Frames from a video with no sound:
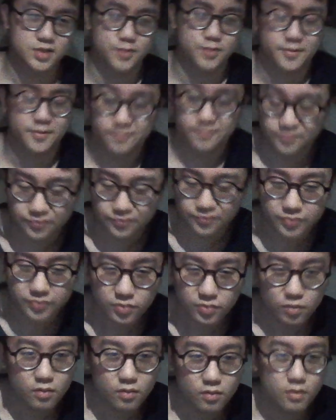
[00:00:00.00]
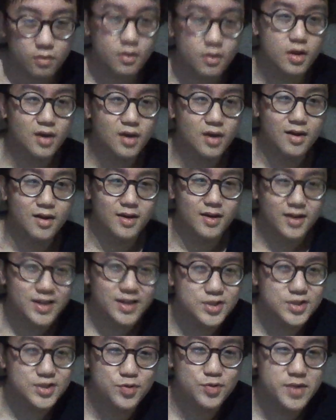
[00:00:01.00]
But
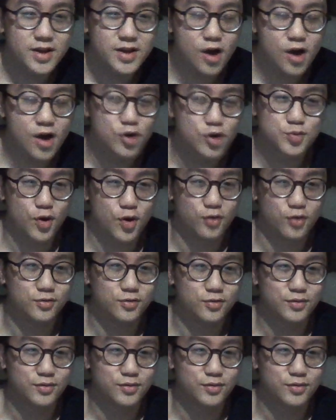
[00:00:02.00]
he's swimming in girls, bro.